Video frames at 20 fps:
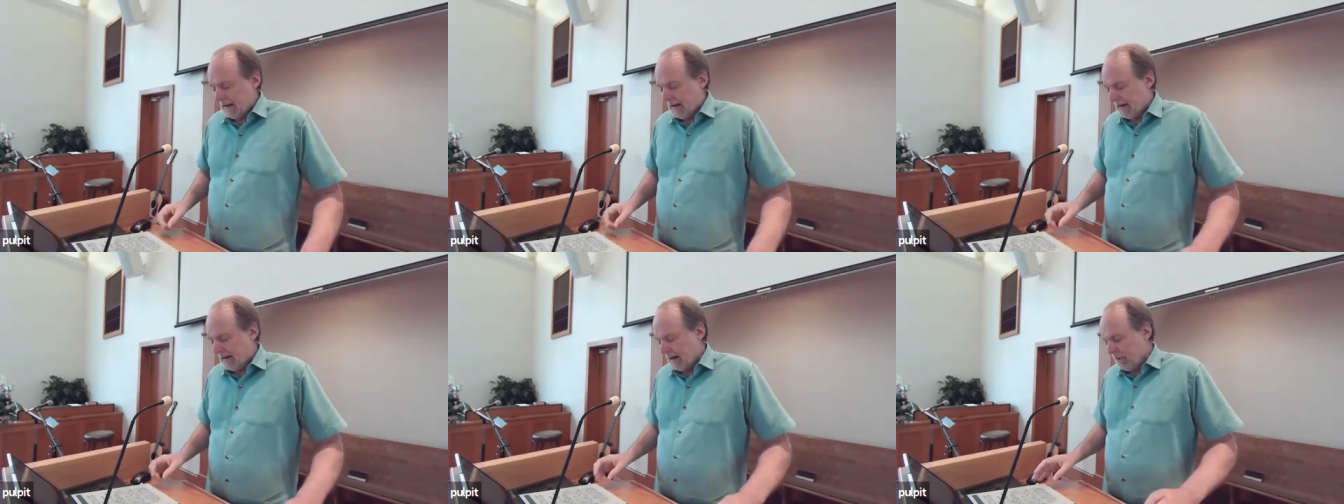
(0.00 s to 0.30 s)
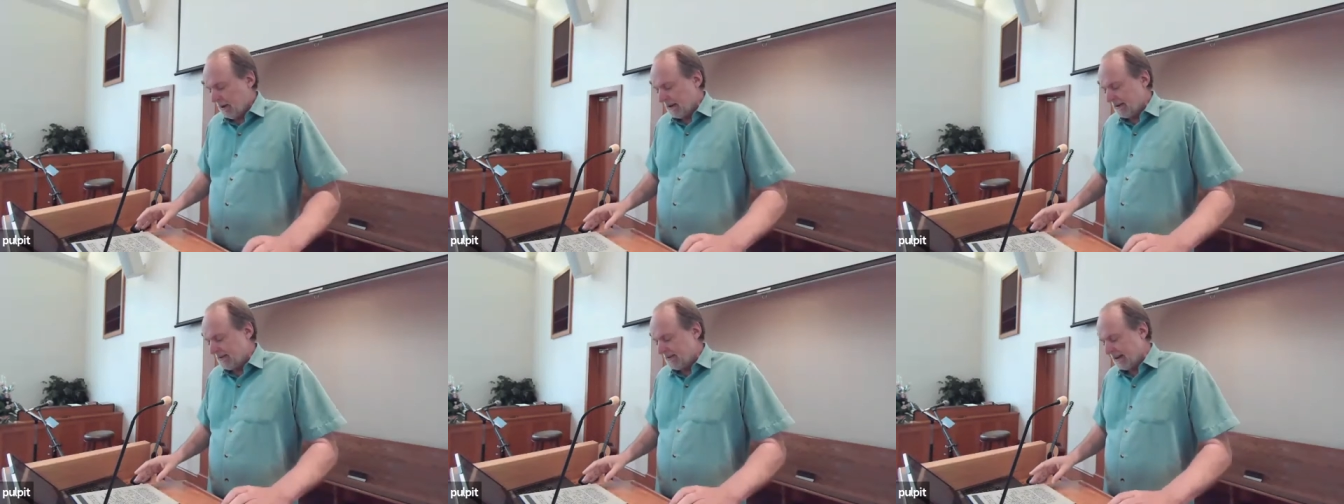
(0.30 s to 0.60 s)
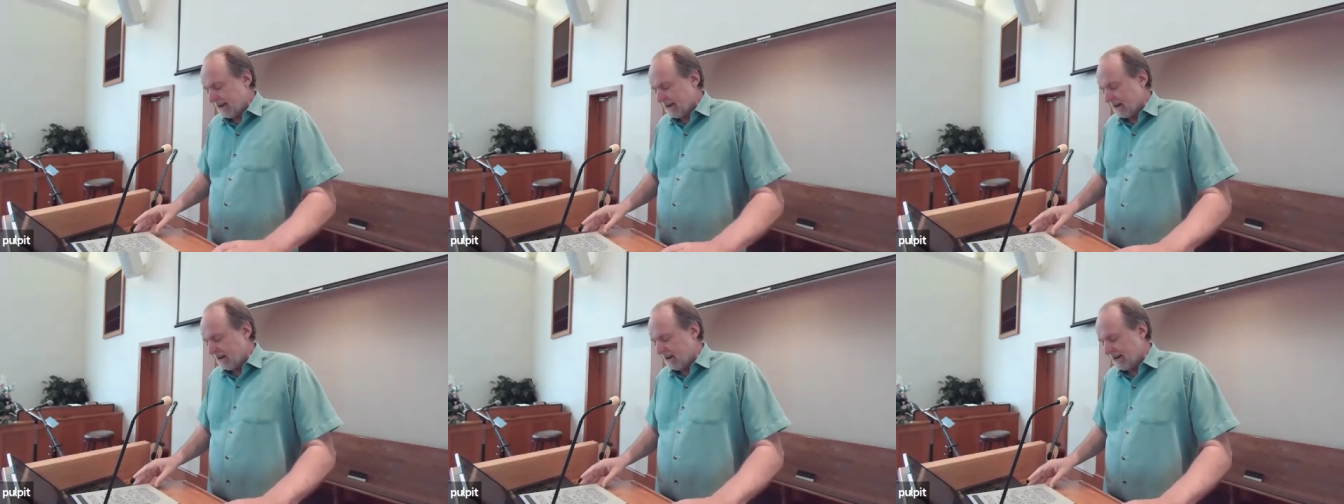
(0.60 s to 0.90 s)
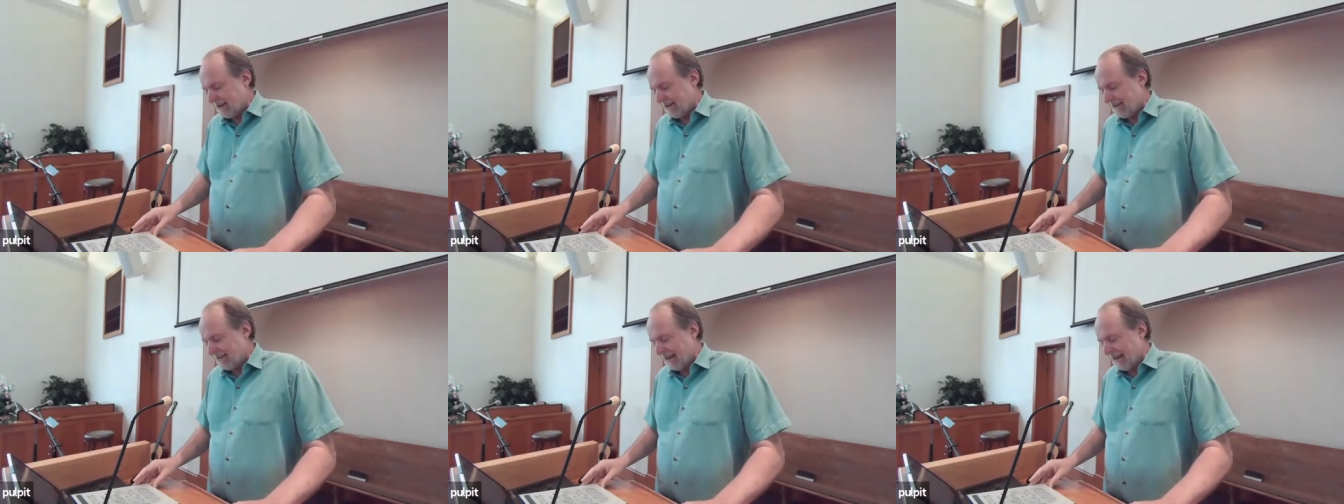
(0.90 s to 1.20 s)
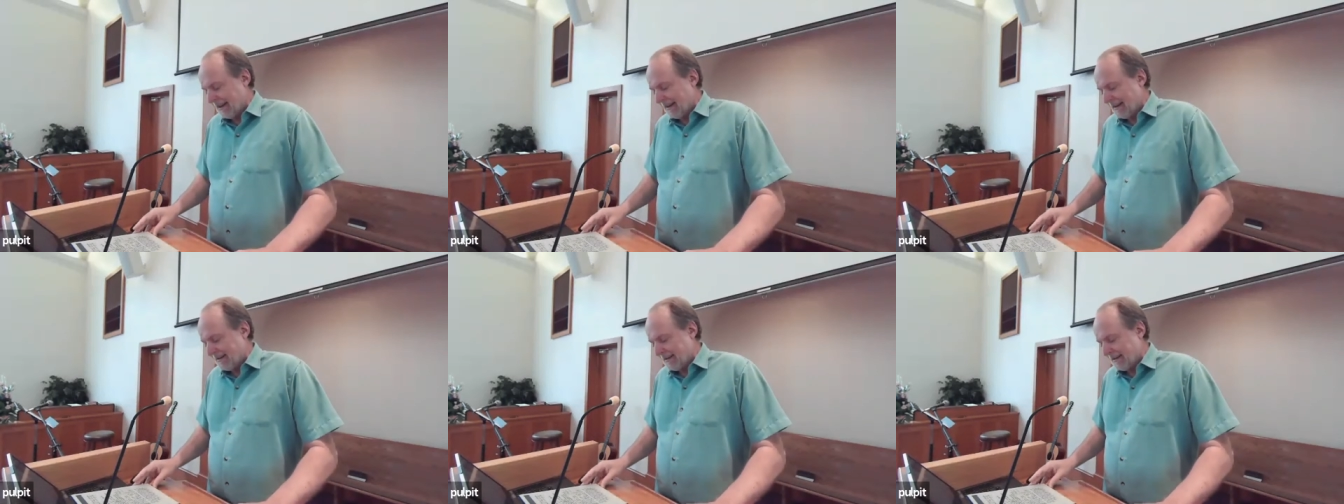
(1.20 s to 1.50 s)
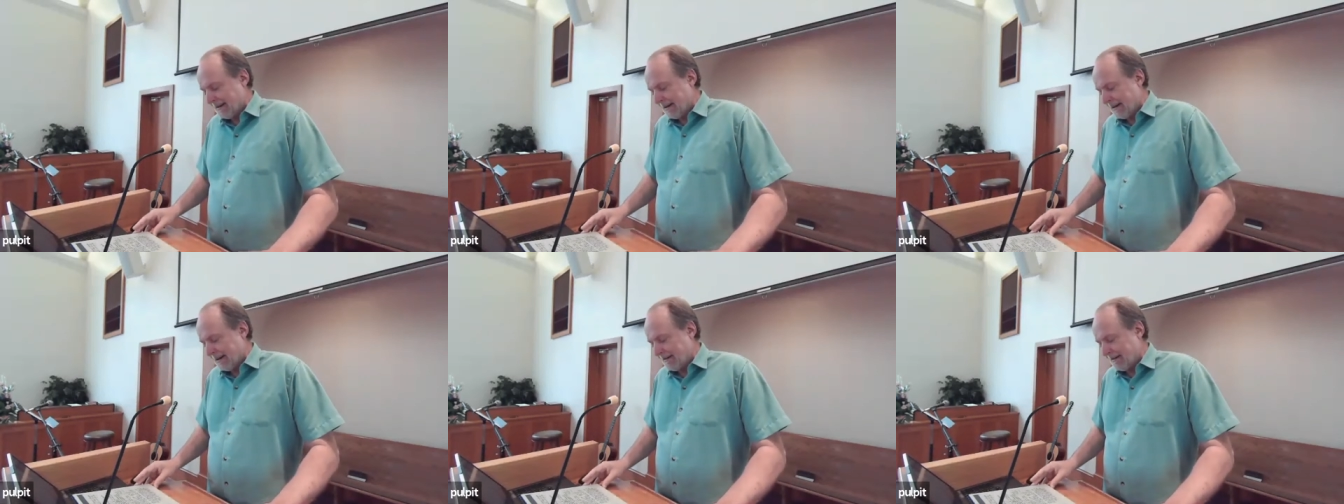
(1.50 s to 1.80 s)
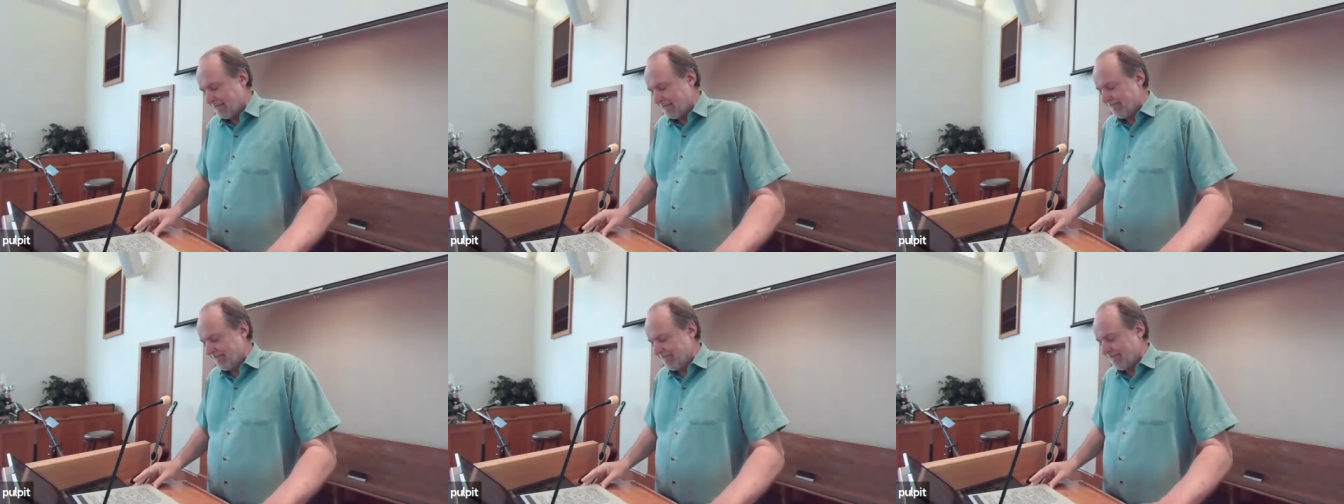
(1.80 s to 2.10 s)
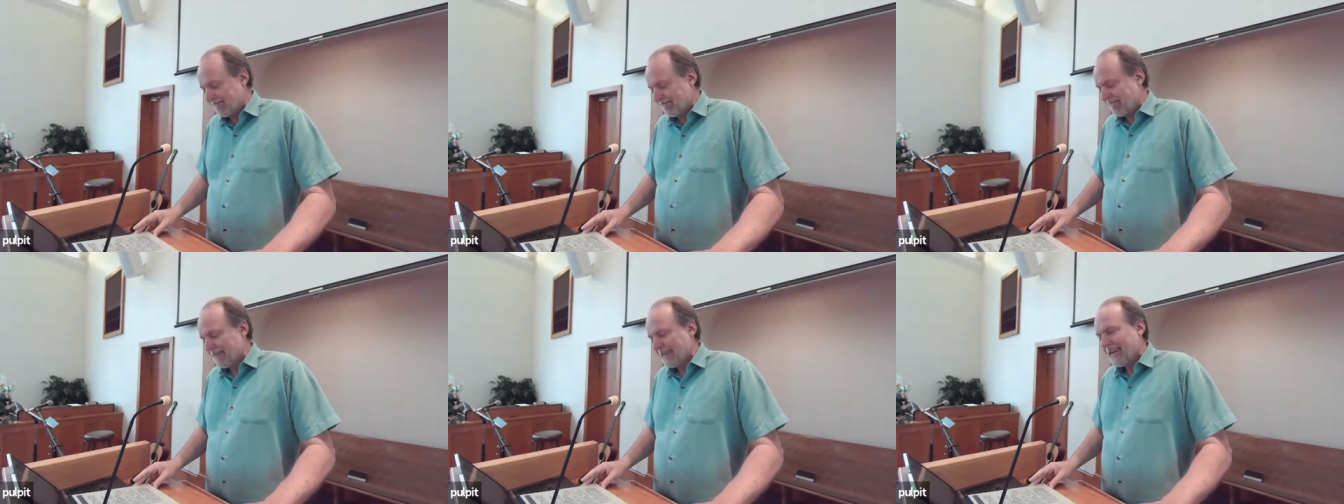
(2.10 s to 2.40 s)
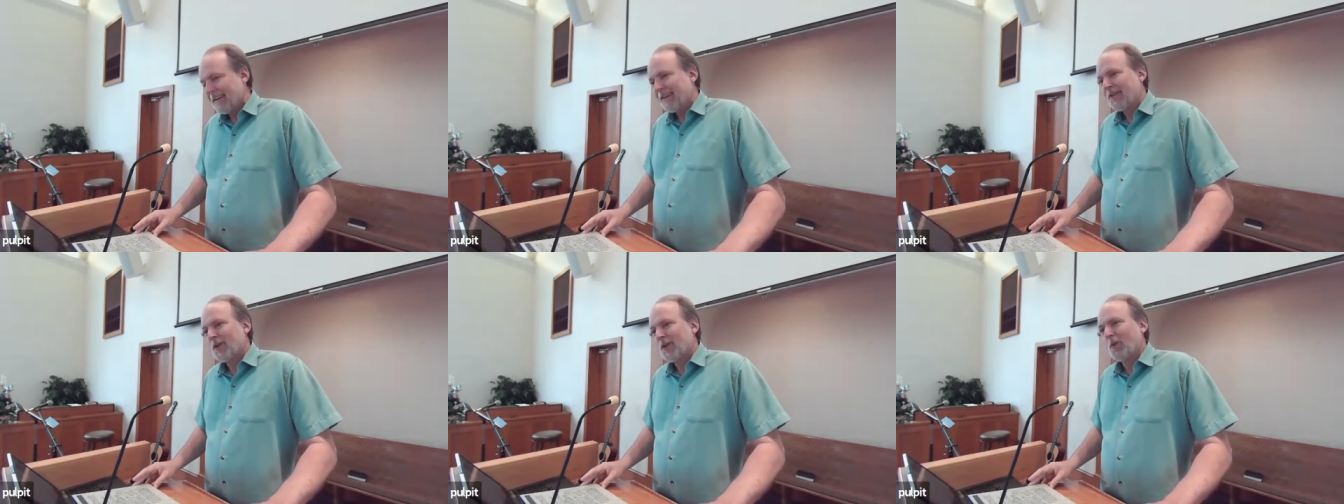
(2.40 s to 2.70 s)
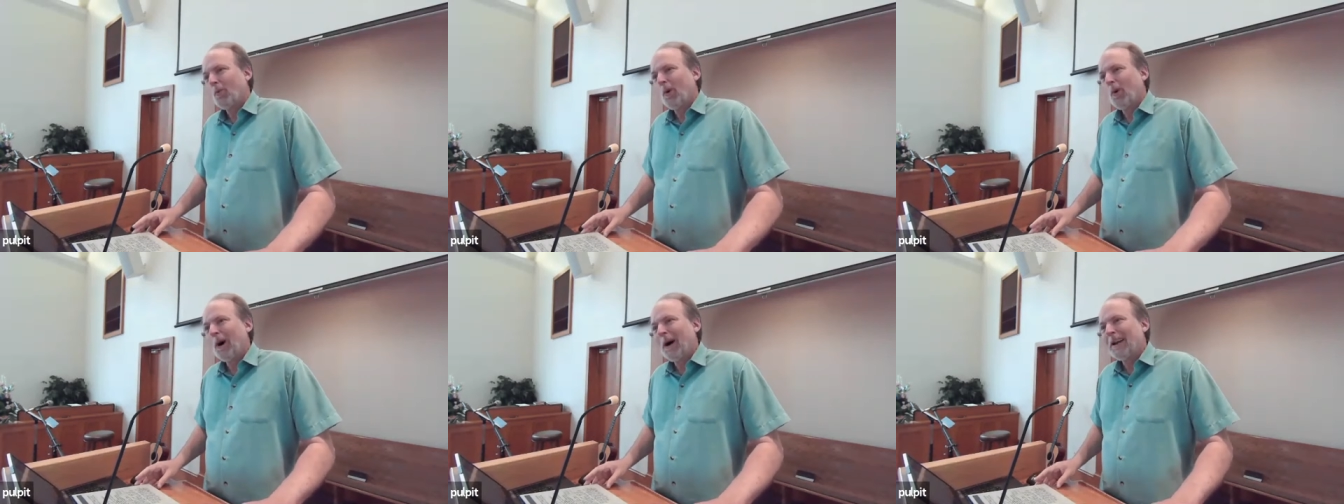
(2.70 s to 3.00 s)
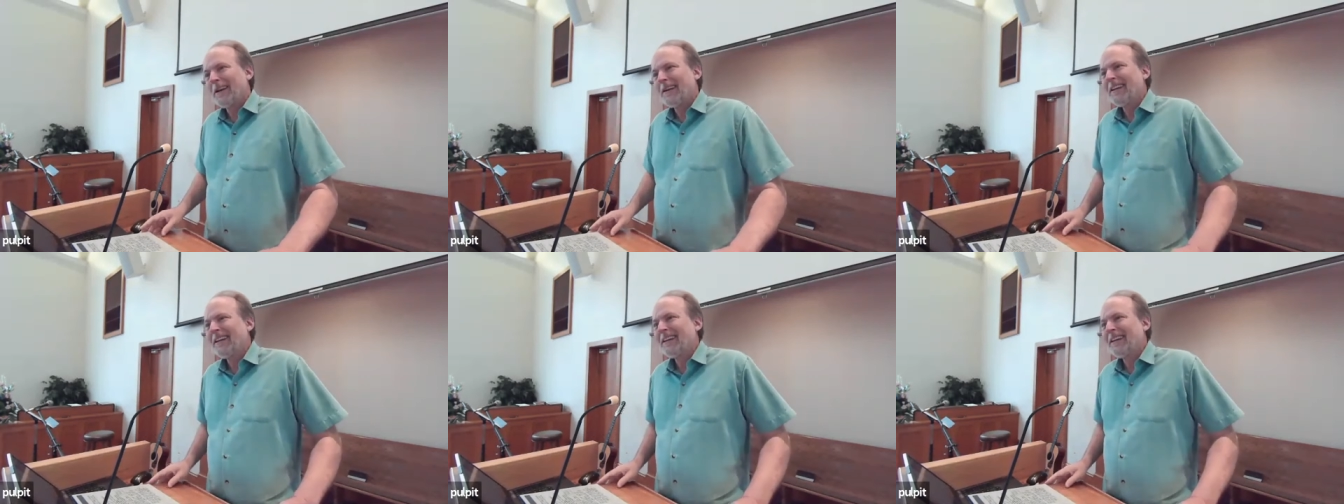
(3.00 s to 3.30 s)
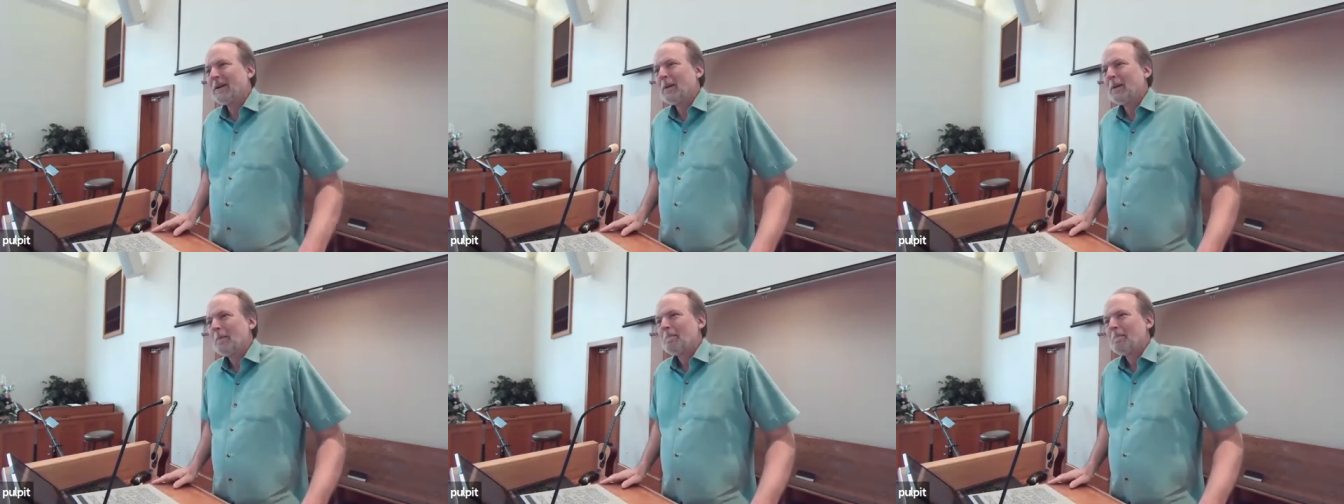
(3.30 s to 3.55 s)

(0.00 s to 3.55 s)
And I want to take a look at that. Um, the one